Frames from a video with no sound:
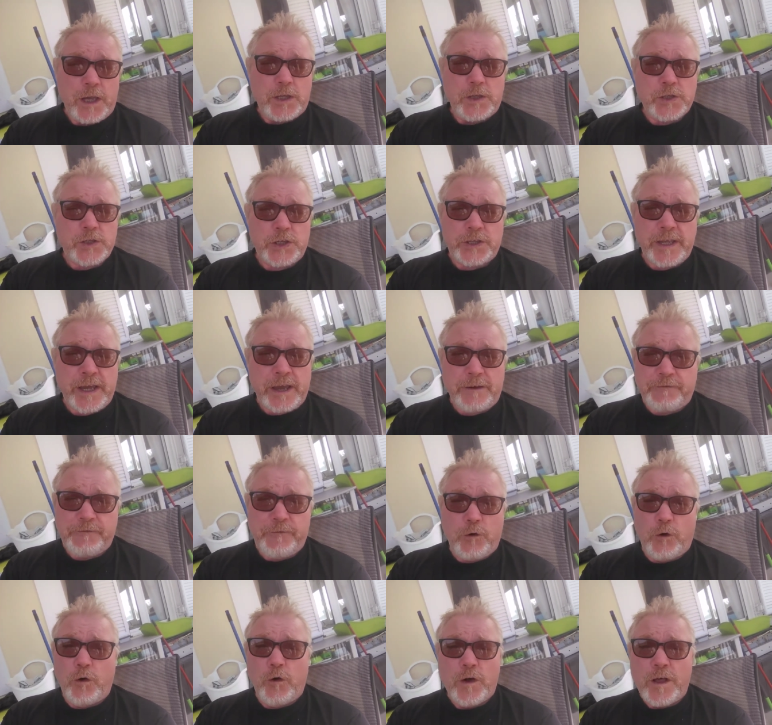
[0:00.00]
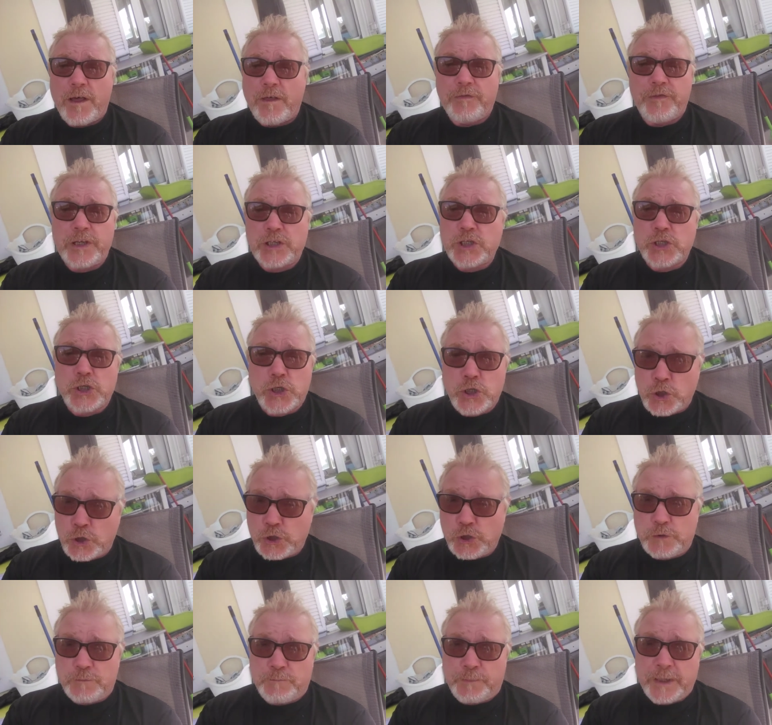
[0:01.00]
So therefore, this
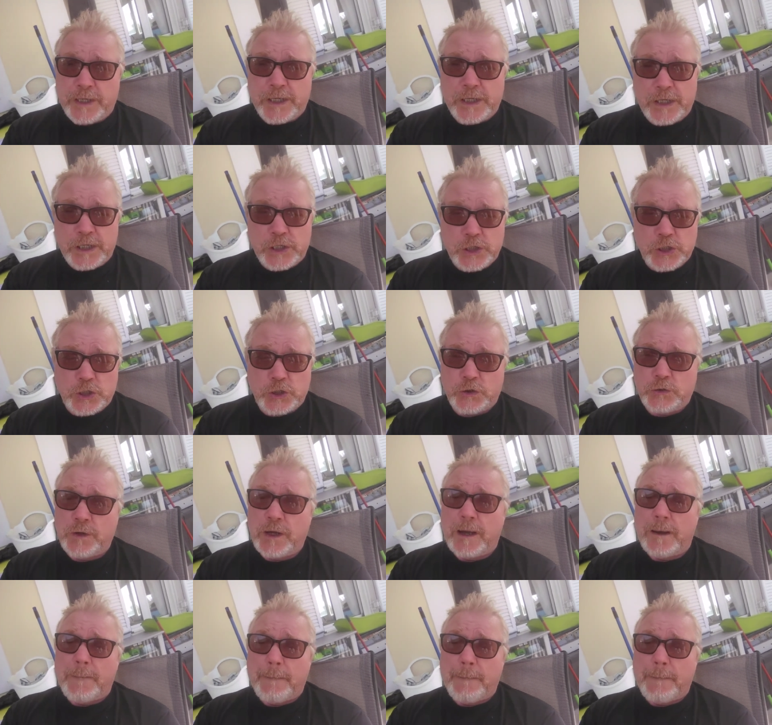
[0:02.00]
shouldn't be an issue.